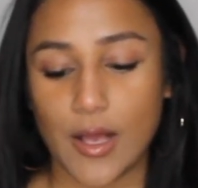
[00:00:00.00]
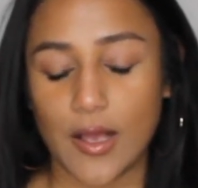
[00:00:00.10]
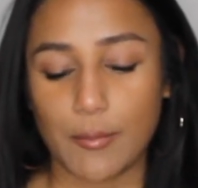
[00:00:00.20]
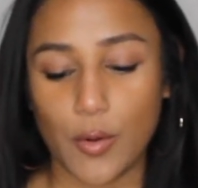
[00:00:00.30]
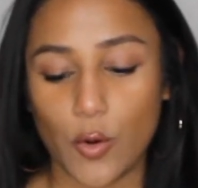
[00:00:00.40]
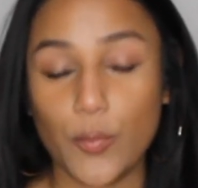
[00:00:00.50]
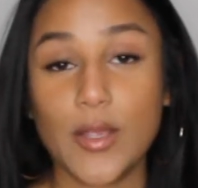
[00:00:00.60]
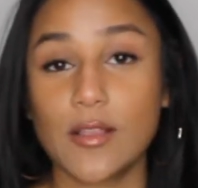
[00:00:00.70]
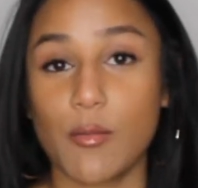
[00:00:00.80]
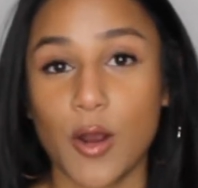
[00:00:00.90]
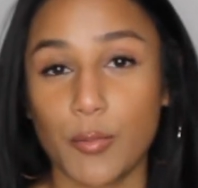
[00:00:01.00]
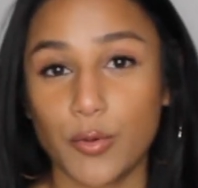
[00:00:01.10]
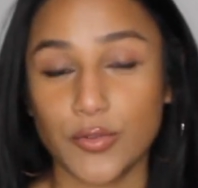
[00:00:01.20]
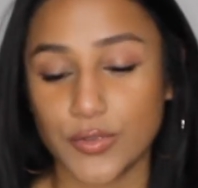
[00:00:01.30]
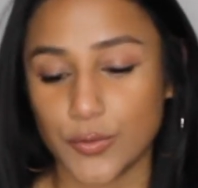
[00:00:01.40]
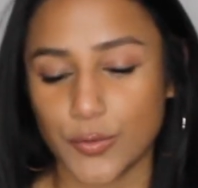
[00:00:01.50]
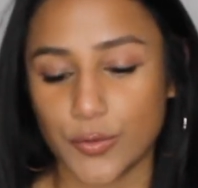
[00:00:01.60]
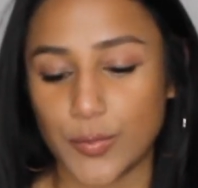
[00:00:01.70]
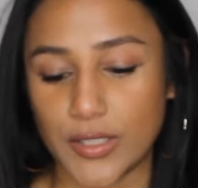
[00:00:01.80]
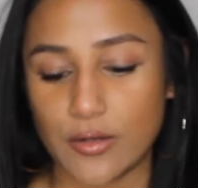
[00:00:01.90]
I'm hoping Lamar pulls
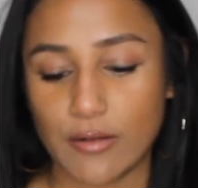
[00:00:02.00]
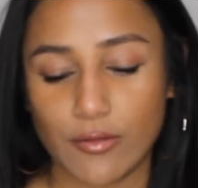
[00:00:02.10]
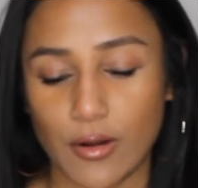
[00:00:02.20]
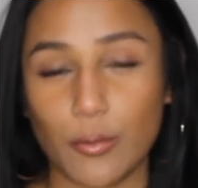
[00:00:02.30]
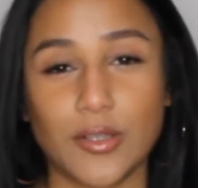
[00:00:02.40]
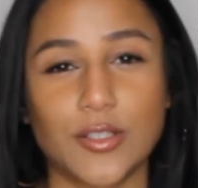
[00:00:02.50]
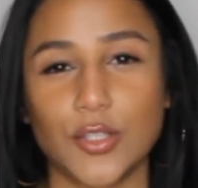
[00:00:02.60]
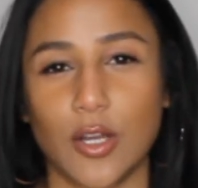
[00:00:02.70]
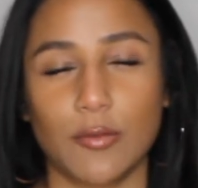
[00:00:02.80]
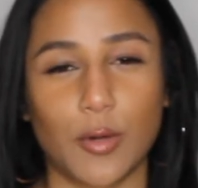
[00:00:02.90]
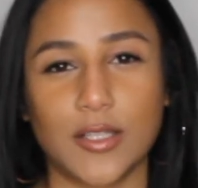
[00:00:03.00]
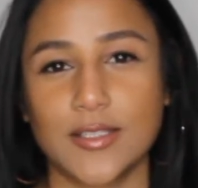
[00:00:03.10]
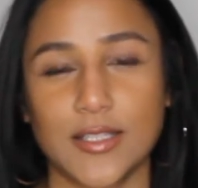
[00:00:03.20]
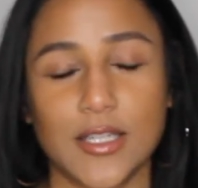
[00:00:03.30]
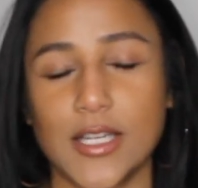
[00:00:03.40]
through, but you never know with Deshaun Watson.